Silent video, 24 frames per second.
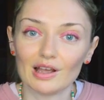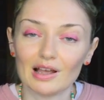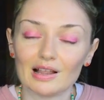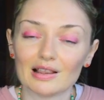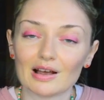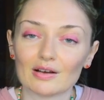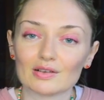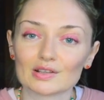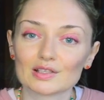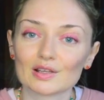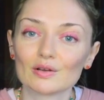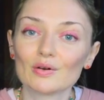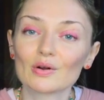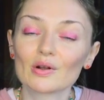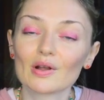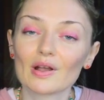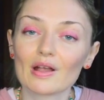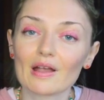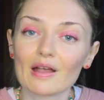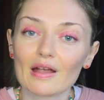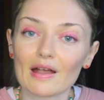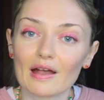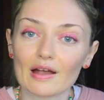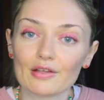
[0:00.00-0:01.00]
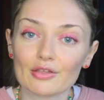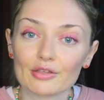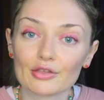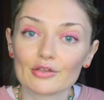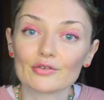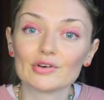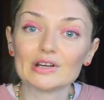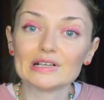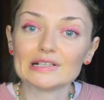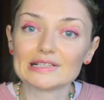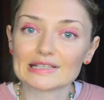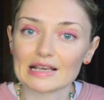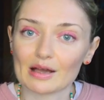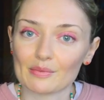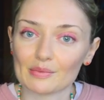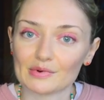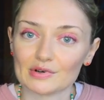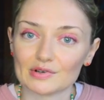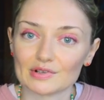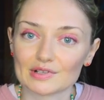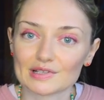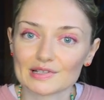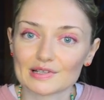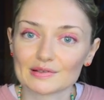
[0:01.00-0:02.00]
And now let's look at three
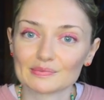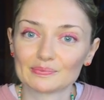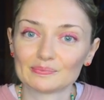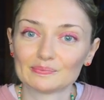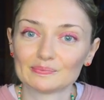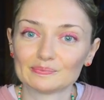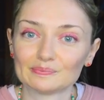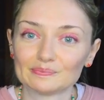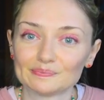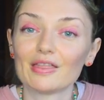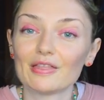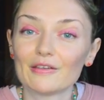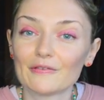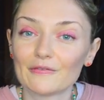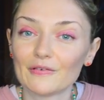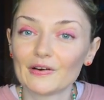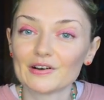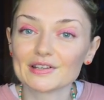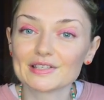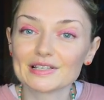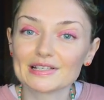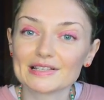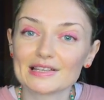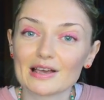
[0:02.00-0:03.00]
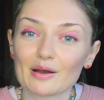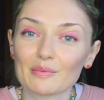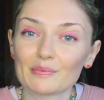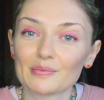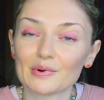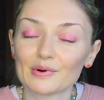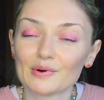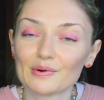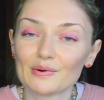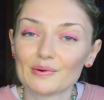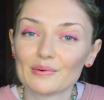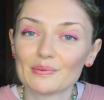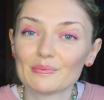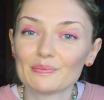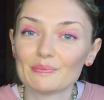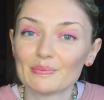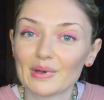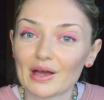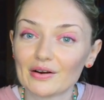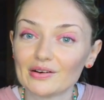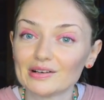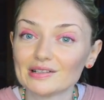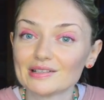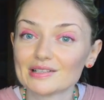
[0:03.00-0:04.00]
examples. The first example,
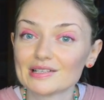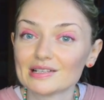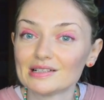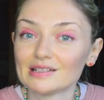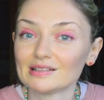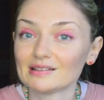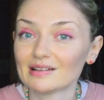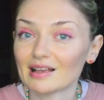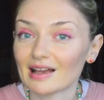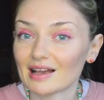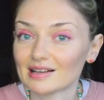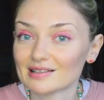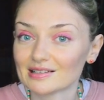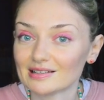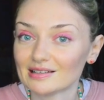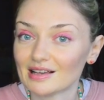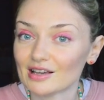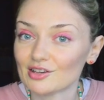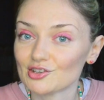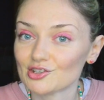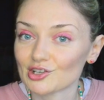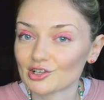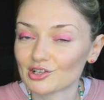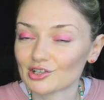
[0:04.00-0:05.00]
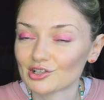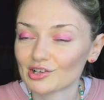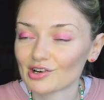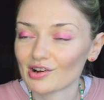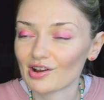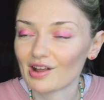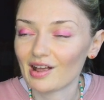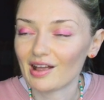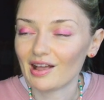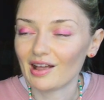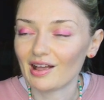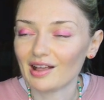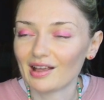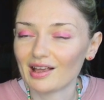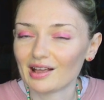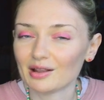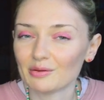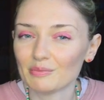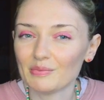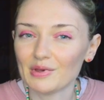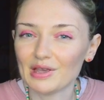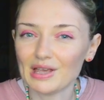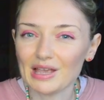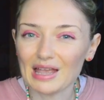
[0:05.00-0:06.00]
parenting a teenager,
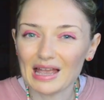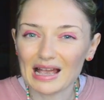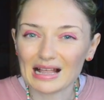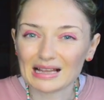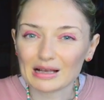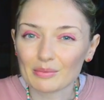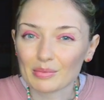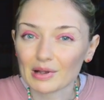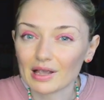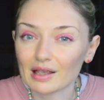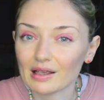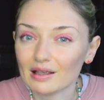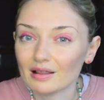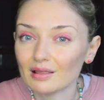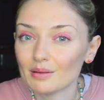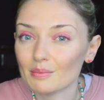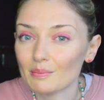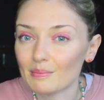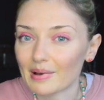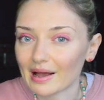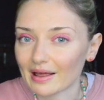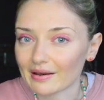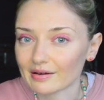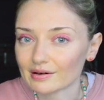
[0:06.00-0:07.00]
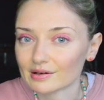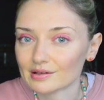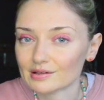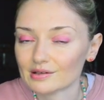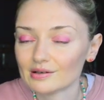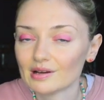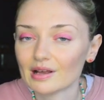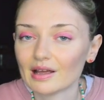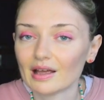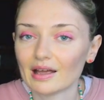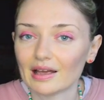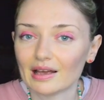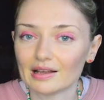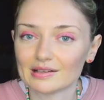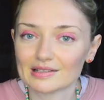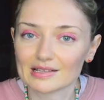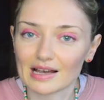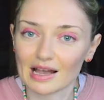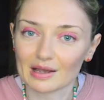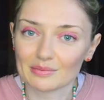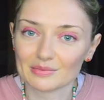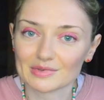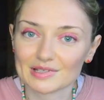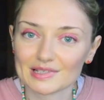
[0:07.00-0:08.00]
can be an uphill battle at
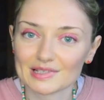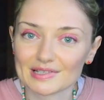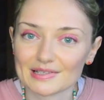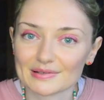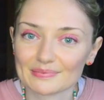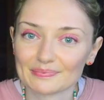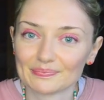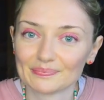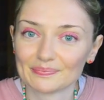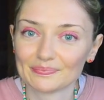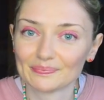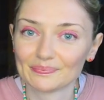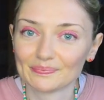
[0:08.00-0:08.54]
times.